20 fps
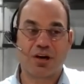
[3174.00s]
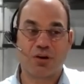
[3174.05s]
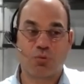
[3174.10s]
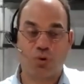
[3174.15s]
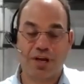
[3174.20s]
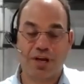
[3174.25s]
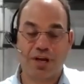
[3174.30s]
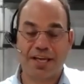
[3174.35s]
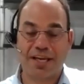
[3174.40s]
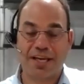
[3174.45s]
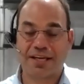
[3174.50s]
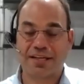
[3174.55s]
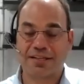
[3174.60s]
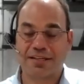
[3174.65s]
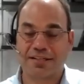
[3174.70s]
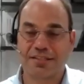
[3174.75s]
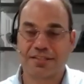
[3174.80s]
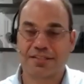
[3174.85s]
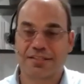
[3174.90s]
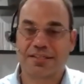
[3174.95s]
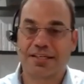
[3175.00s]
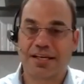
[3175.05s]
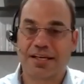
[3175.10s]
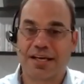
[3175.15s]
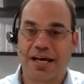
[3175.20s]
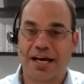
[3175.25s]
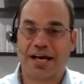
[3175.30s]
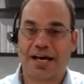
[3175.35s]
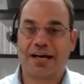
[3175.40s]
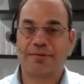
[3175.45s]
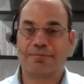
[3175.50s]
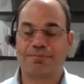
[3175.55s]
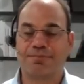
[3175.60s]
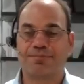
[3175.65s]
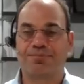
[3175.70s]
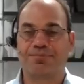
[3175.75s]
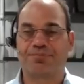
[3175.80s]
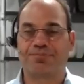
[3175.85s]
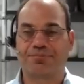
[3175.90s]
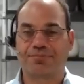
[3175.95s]
on one hand,
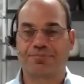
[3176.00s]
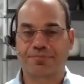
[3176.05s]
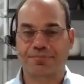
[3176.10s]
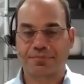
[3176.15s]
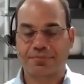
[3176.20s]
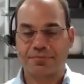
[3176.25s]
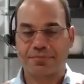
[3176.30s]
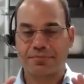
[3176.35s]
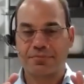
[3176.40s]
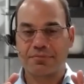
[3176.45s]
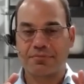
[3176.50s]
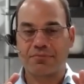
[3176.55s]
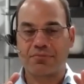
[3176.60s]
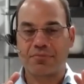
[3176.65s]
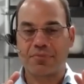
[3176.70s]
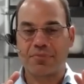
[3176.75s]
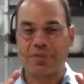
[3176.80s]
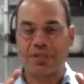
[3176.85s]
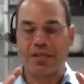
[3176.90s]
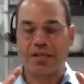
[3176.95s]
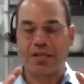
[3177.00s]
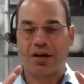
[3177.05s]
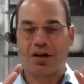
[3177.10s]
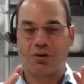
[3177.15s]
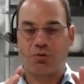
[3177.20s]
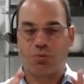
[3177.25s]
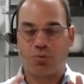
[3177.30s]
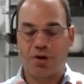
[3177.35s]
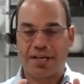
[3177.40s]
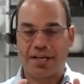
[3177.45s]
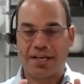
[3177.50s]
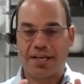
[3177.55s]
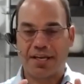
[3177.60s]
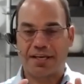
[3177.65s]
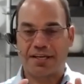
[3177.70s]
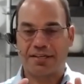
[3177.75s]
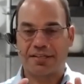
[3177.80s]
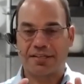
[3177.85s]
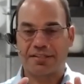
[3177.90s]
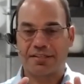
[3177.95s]
um, on one
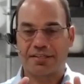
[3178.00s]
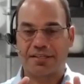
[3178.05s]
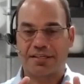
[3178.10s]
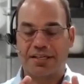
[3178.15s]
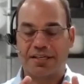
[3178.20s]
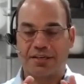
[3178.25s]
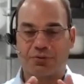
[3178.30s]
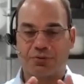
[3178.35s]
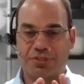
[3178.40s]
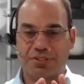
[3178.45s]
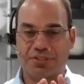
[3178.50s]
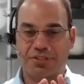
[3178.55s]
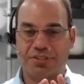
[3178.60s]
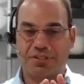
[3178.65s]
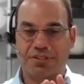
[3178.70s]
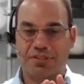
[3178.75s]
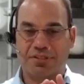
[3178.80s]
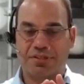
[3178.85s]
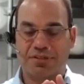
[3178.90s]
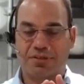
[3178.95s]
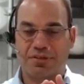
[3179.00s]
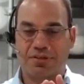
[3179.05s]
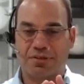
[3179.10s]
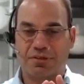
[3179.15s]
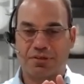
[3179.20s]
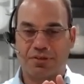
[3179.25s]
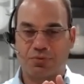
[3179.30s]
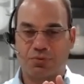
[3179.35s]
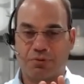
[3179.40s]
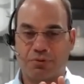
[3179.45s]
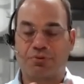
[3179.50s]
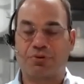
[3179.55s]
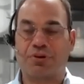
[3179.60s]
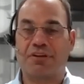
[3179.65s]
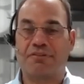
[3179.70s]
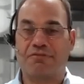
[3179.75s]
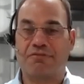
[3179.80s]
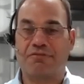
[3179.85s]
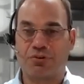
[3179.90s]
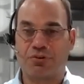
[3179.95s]
hand, it was we were
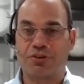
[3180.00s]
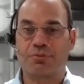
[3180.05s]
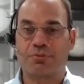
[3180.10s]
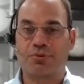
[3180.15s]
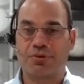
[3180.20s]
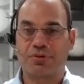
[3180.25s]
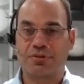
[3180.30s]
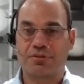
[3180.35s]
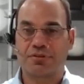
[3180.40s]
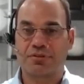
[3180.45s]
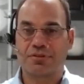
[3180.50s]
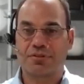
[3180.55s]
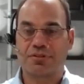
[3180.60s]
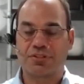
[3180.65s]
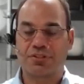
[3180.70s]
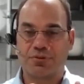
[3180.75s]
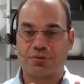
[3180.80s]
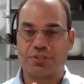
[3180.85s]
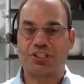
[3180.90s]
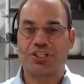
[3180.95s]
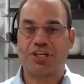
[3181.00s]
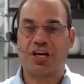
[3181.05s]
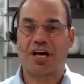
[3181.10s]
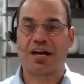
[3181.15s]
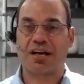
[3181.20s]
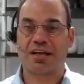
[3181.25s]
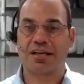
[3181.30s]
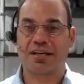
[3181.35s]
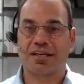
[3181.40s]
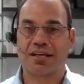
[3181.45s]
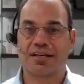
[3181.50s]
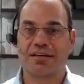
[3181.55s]
pretty vulnerable to a shock,